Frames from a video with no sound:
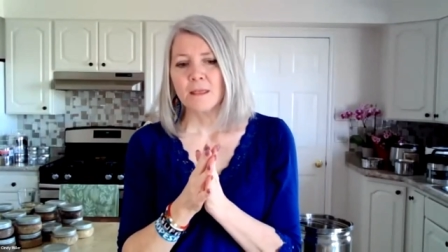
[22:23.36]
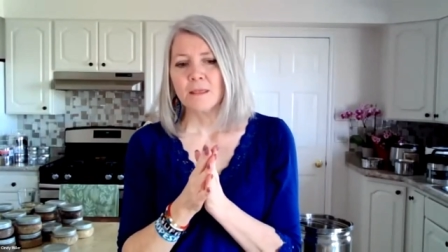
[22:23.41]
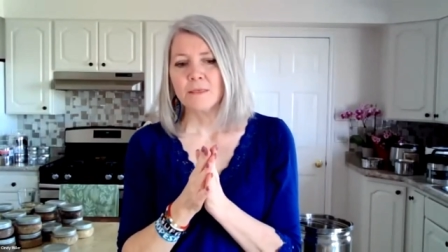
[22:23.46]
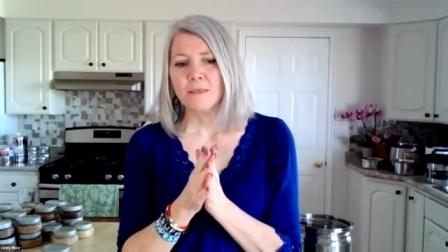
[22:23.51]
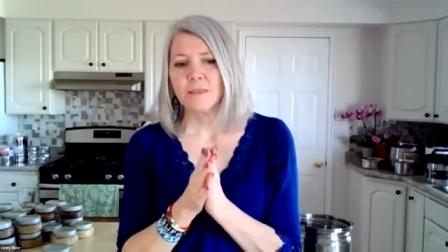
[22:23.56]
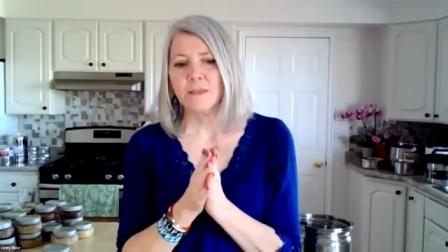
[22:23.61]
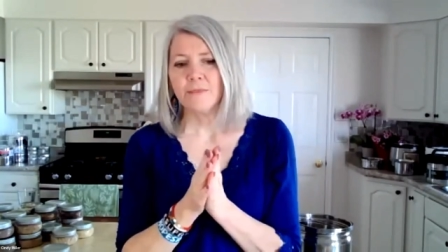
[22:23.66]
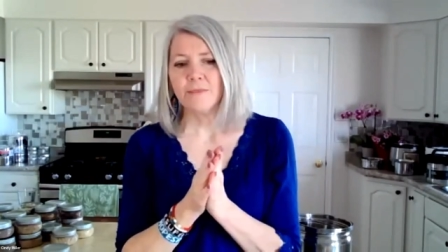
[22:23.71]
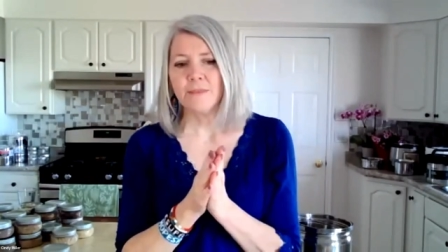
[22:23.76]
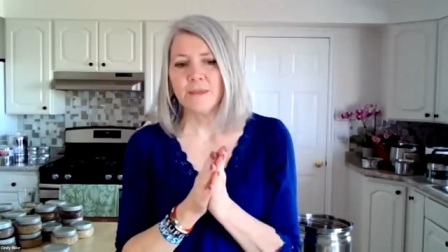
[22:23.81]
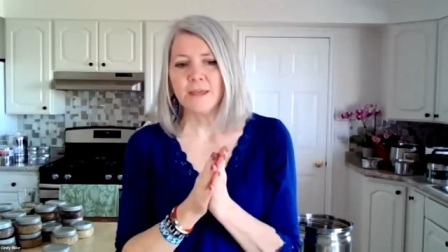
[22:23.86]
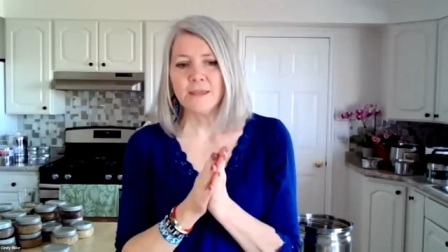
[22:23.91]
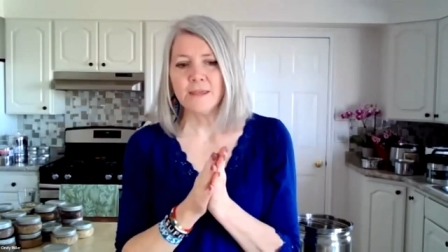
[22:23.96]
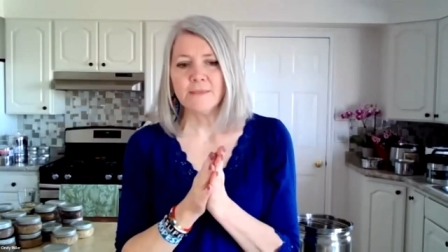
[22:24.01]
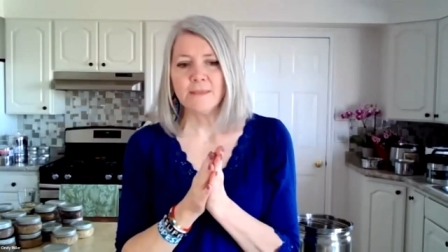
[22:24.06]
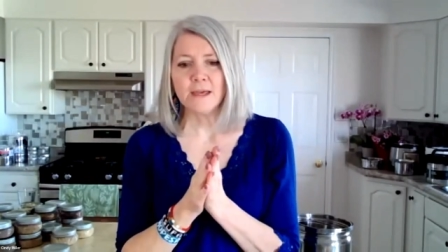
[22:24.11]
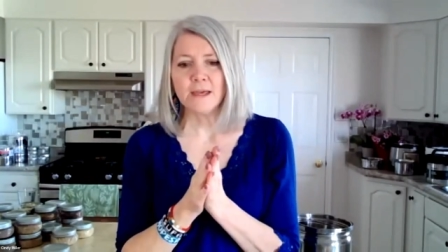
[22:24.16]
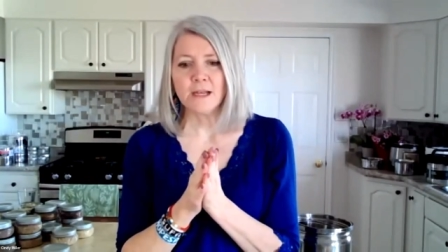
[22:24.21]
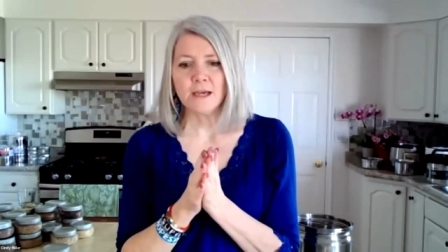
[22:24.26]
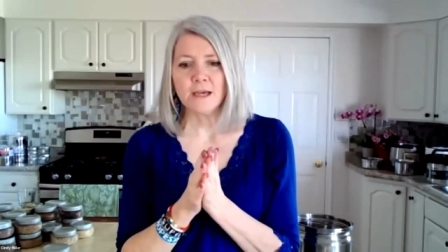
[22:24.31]
the thing
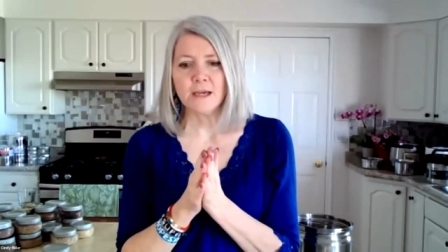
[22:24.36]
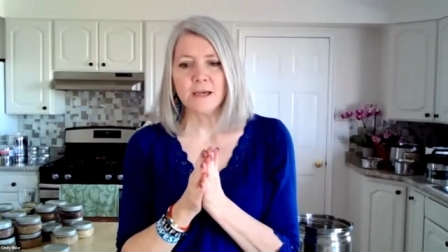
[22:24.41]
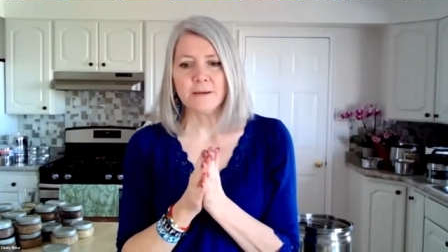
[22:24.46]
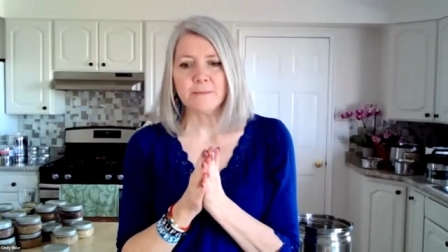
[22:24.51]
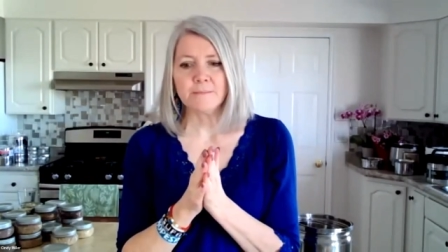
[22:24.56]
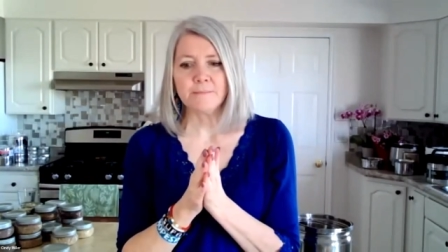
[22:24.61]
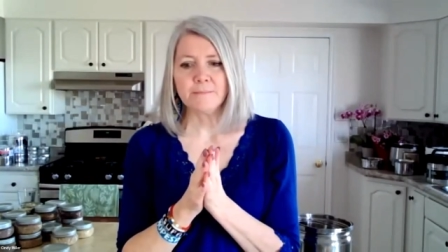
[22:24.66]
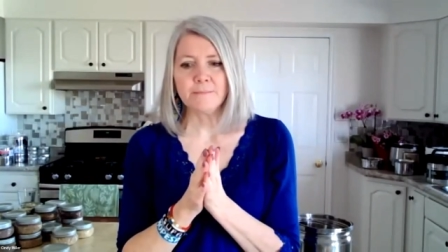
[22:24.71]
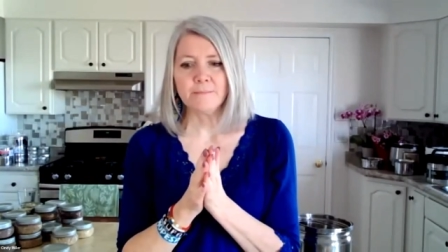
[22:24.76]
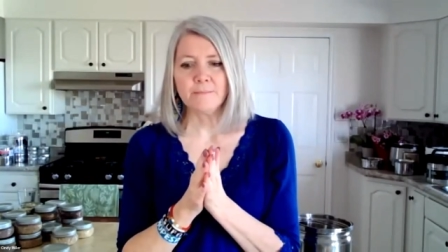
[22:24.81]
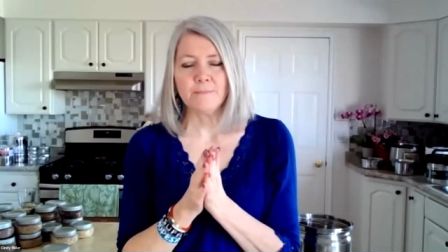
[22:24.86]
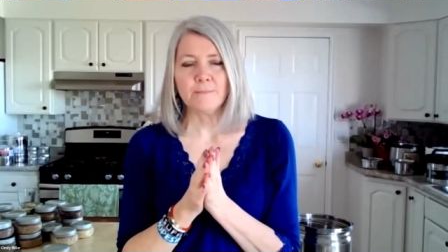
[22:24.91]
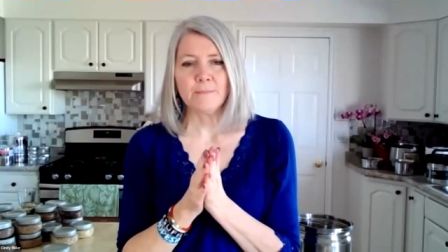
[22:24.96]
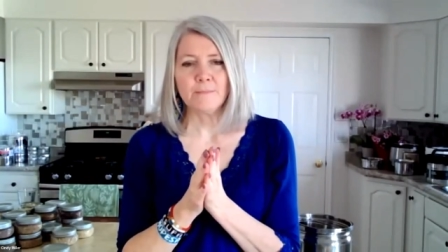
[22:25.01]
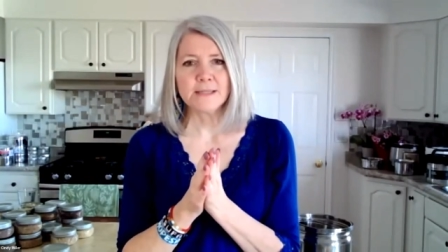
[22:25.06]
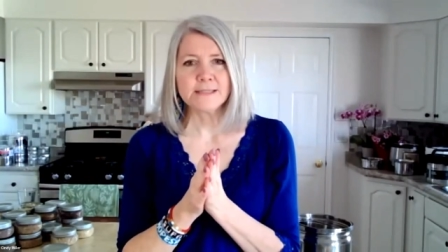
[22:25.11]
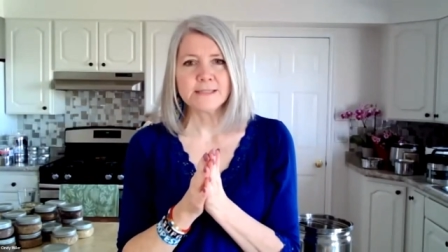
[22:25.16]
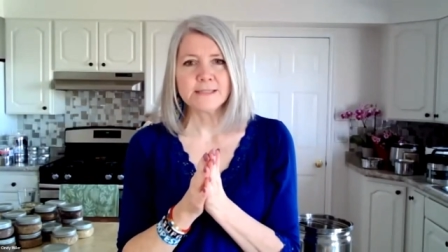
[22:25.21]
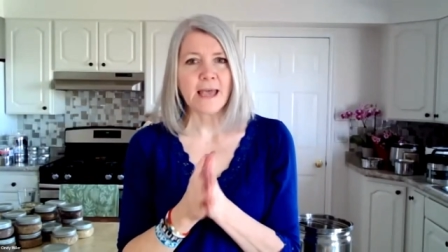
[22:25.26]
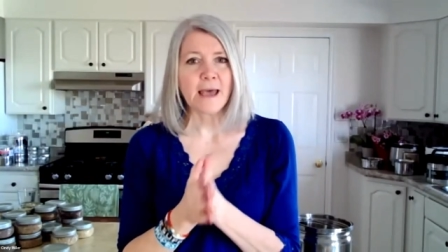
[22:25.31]
that um,
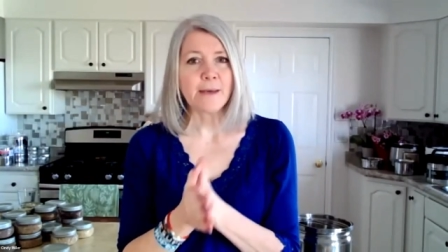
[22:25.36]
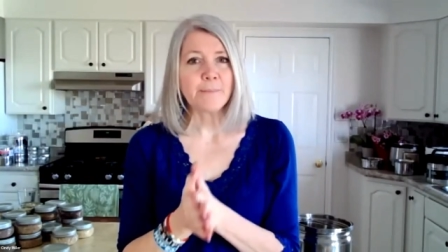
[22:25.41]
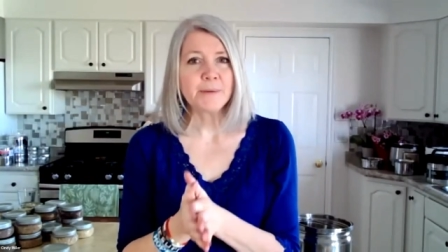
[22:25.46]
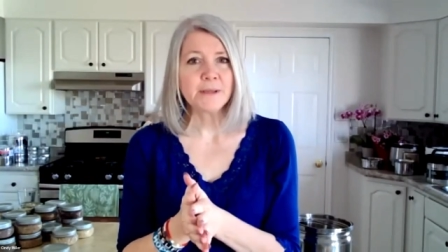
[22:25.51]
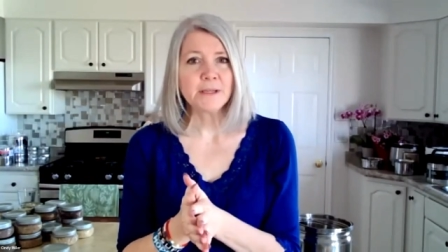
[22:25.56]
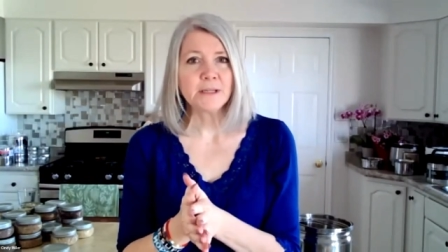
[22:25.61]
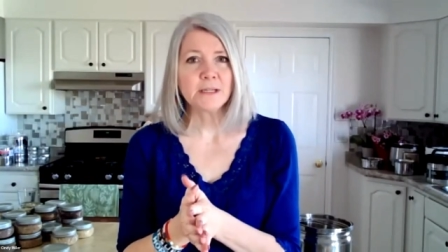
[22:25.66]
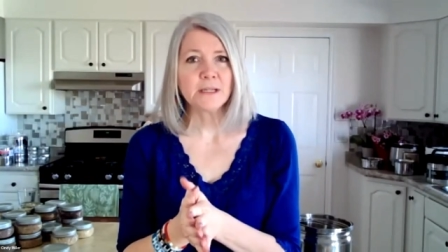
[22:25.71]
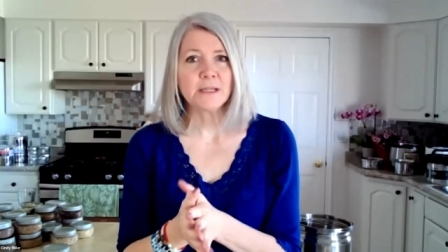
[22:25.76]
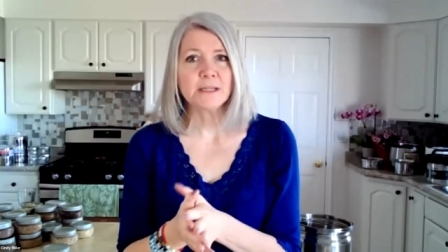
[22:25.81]
has happened